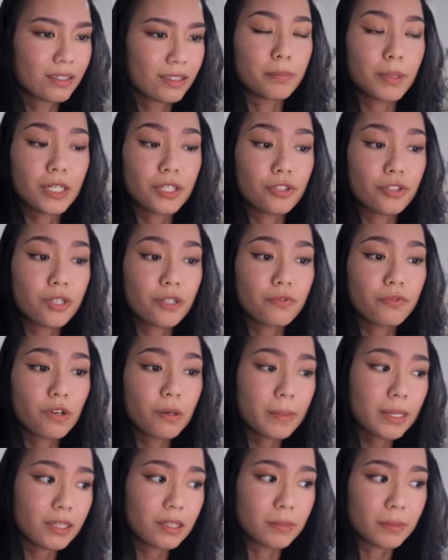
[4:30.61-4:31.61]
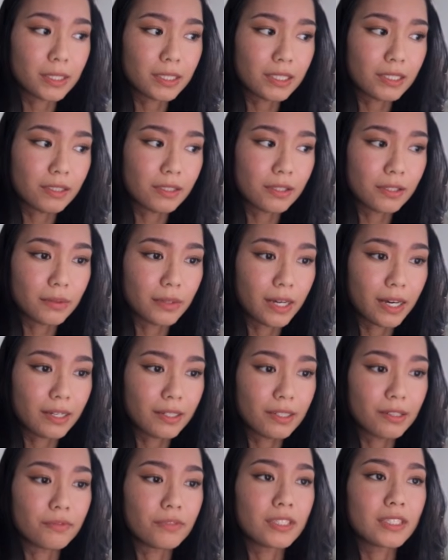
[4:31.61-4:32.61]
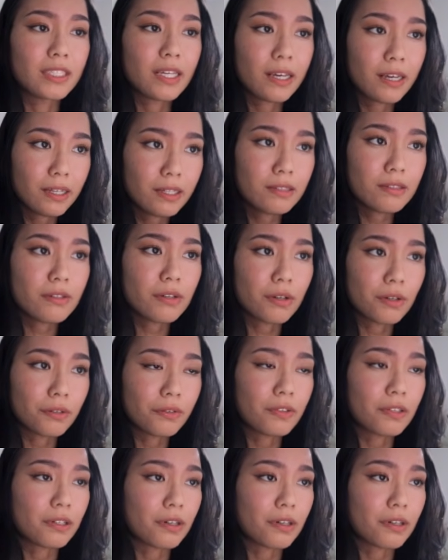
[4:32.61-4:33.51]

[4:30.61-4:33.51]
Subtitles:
But you can format the button so that it retains all of the